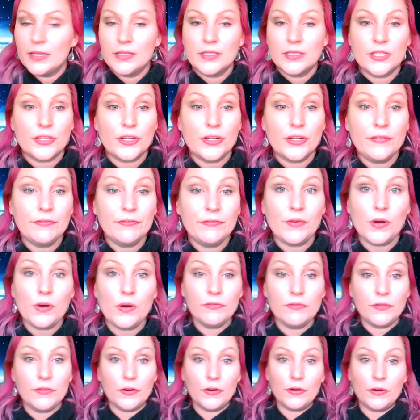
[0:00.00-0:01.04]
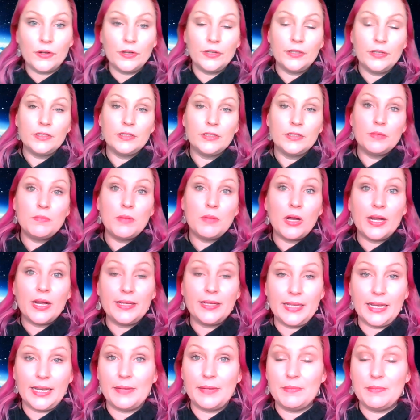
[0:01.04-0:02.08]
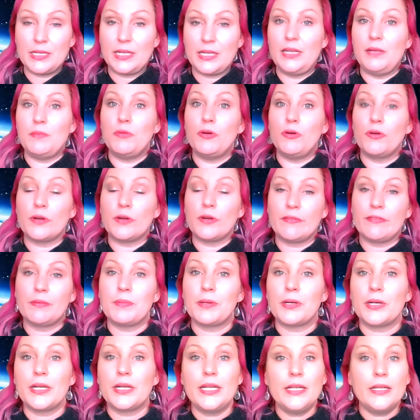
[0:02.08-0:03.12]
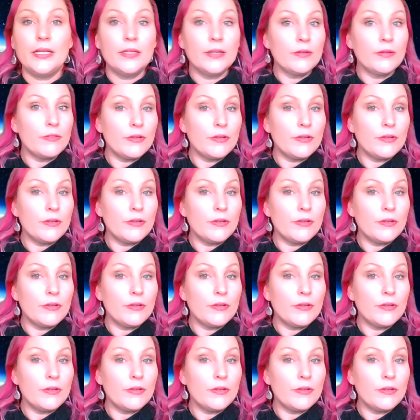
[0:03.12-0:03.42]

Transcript: So don't fall for the mind games anymore, everybody.